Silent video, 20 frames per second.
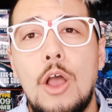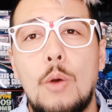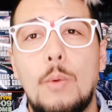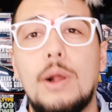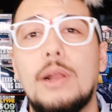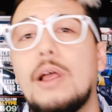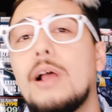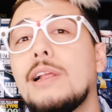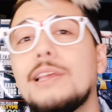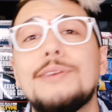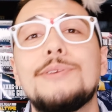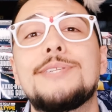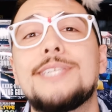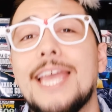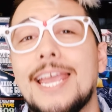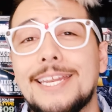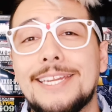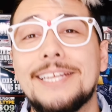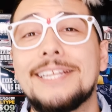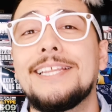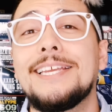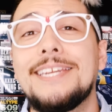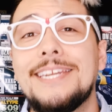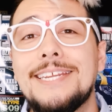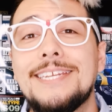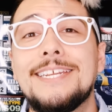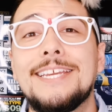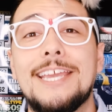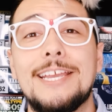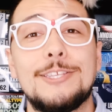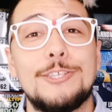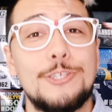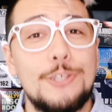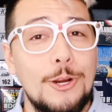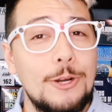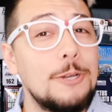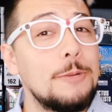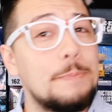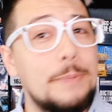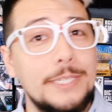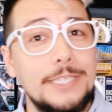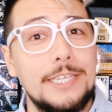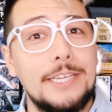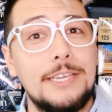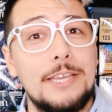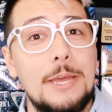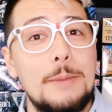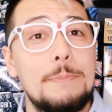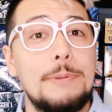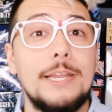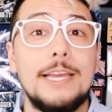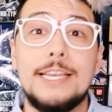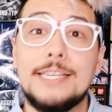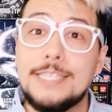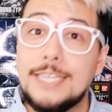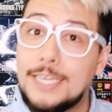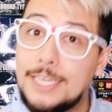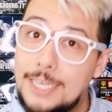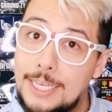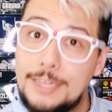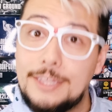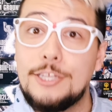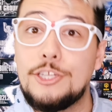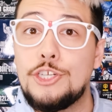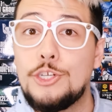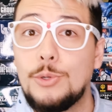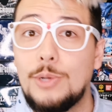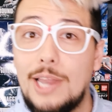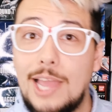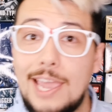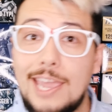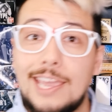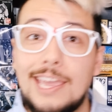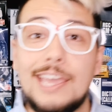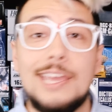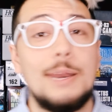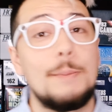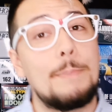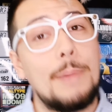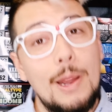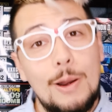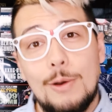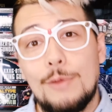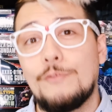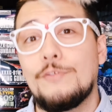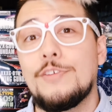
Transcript: While all you technically need to get started building Gunpla is a kit that you like and a pair of